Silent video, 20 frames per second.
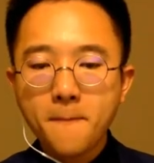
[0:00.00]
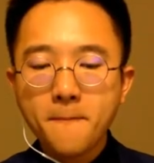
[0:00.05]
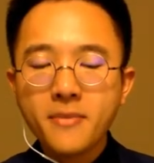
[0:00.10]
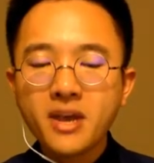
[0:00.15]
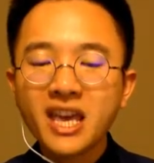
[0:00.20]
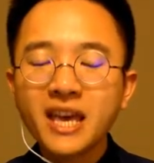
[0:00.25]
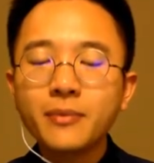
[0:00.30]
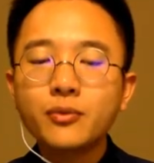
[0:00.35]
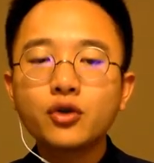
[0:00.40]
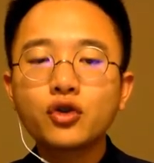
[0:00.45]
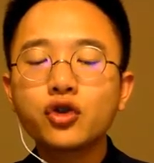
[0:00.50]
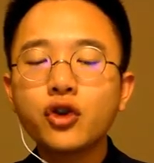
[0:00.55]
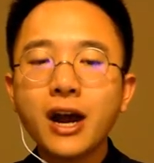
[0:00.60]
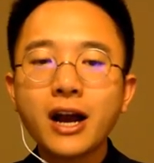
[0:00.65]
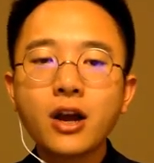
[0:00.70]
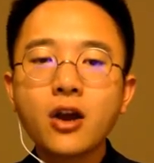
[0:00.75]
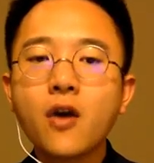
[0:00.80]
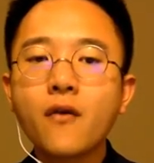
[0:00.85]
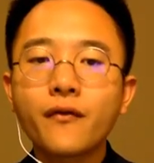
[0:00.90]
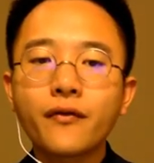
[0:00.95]
keep track
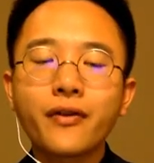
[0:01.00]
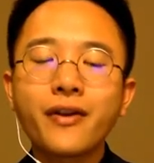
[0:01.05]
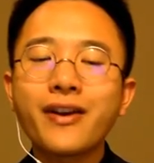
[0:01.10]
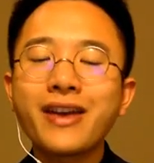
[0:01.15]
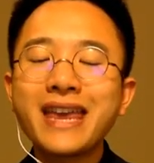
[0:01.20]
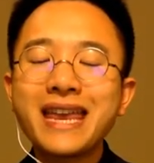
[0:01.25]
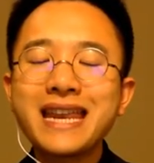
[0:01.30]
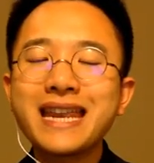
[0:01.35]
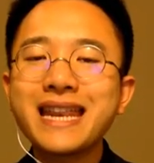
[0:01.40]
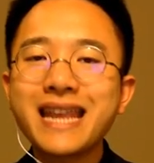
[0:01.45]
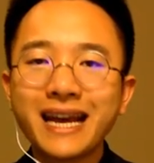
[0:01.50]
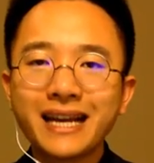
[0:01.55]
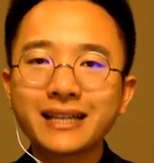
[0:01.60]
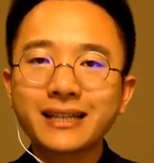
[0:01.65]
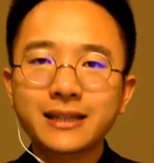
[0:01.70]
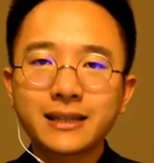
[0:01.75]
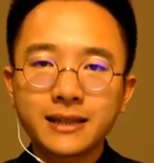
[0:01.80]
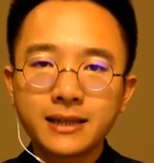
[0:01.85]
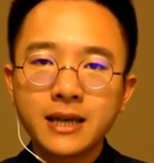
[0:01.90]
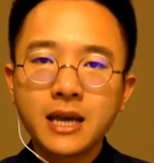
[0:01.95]
of the
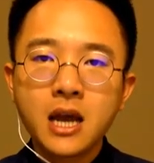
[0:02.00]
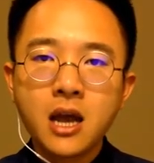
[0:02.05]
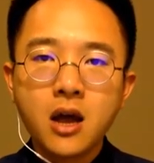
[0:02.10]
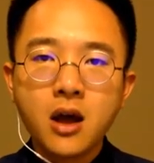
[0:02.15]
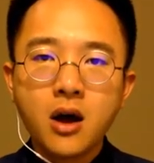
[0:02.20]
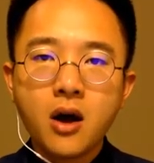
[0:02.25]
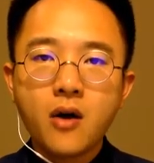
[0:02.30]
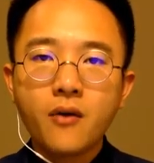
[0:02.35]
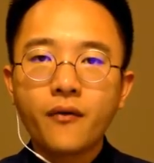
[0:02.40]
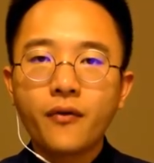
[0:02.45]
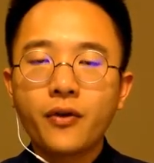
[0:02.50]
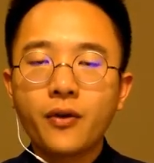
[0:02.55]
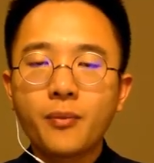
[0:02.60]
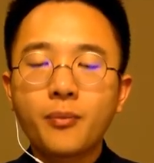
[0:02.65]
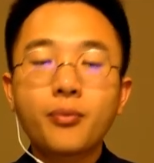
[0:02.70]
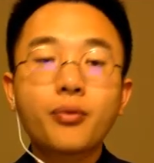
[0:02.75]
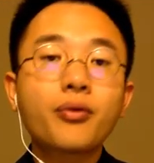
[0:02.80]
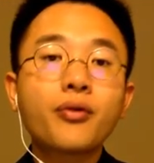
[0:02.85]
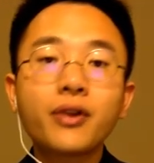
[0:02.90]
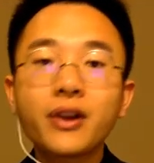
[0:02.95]
index of the
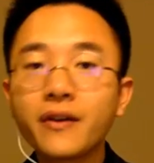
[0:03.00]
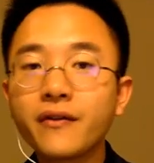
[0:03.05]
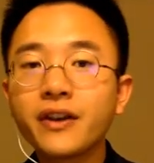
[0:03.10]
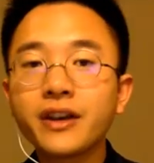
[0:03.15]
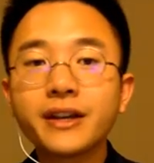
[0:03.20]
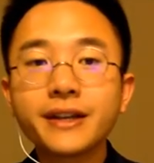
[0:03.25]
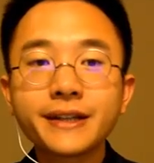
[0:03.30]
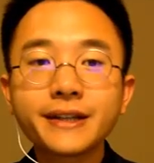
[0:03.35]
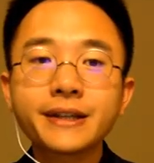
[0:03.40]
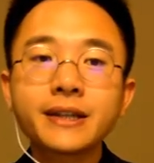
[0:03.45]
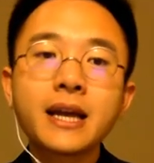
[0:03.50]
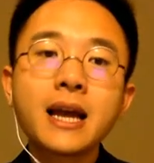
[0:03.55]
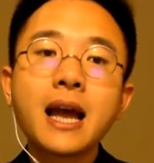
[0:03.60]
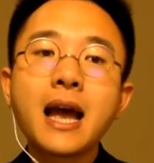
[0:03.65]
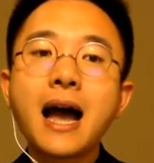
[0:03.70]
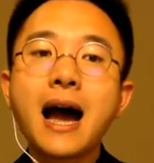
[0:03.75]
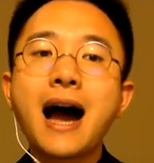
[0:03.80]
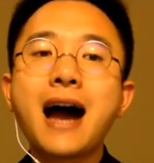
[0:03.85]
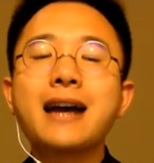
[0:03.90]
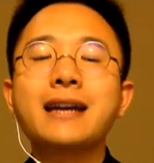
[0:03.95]
previous
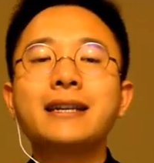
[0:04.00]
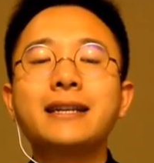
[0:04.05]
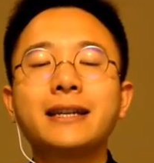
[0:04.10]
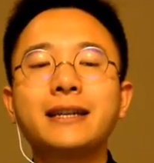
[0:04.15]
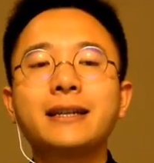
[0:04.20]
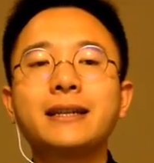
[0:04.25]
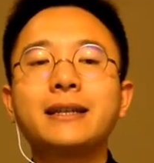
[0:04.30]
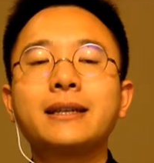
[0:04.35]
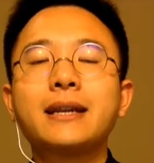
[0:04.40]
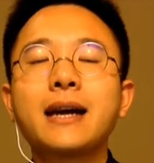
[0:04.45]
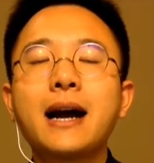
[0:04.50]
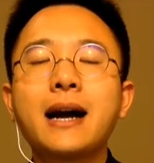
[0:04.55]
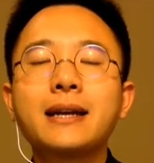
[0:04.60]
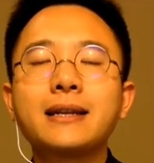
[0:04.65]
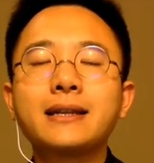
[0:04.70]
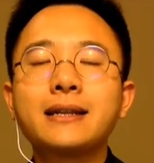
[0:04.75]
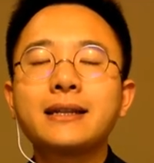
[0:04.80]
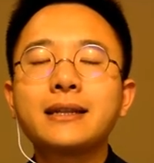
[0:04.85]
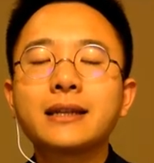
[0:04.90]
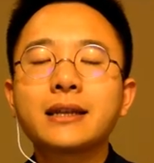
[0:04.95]

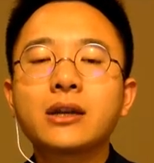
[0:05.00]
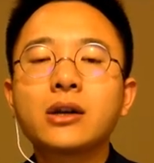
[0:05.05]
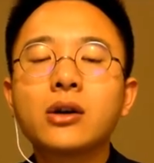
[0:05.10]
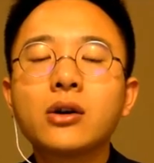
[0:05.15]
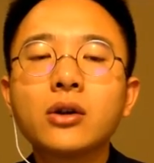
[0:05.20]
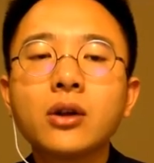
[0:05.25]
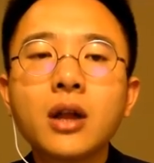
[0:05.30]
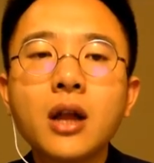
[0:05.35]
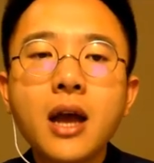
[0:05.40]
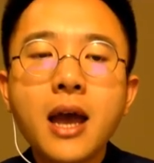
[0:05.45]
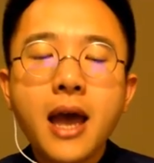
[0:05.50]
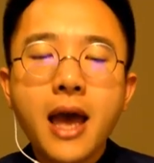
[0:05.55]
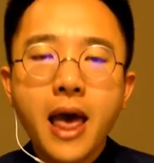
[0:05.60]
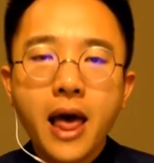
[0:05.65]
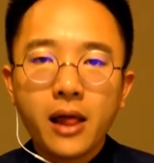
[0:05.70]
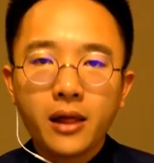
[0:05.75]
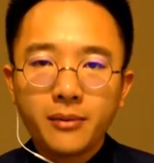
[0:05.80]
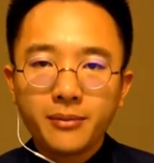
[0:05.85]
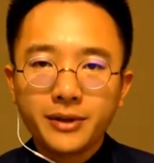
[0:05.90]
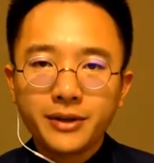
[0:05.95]
identical
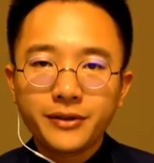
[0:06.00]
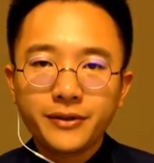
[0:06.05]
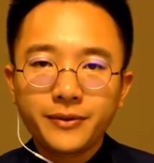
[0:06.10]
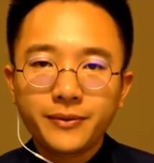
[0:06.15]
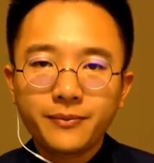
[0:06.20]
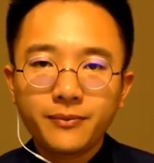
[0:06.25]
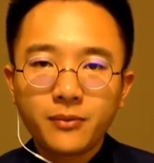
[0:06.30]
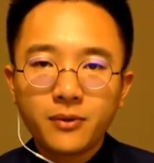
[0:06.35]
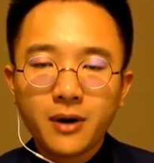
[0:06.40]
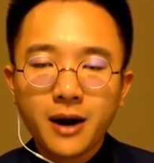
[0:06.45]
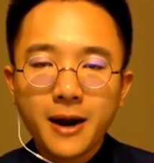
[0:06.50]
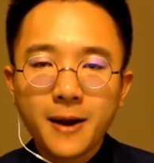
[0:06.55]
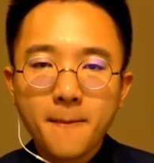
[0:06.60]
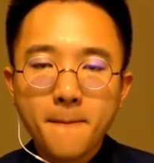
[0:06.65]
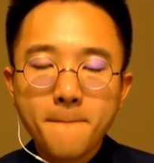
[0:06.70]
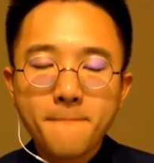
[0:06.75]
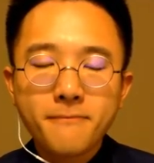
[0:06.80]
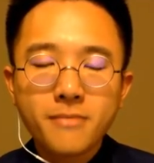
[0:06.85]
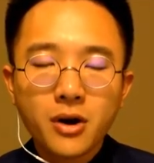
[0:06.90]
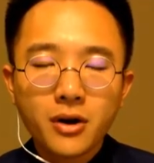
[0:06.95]
elements, right?
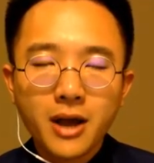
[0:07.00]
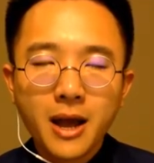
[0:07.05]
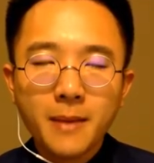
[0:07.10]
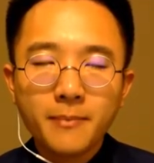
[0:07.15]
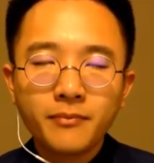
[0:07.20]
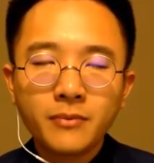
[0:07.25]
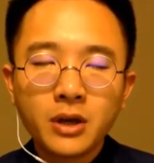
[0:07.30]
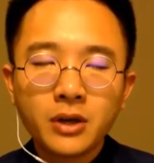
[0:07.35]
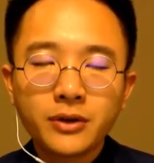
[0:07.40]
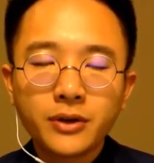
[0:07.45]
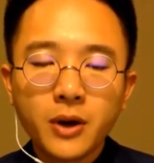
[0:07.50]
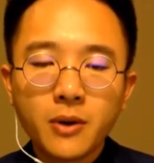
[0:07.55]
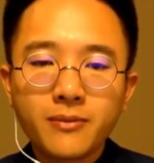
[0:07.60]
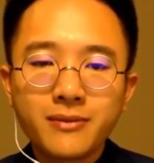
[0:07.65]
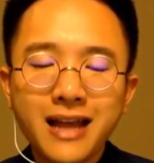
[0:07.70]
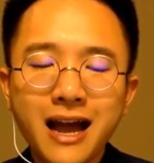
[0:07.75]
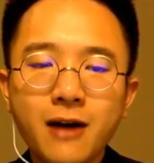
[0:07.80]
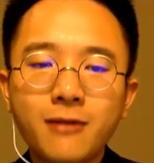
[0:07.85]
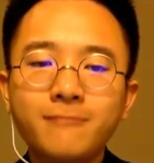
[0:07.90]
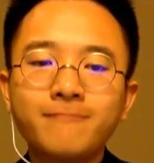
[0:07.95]
Okay, so
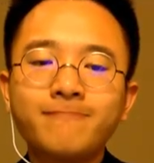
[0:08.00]
now,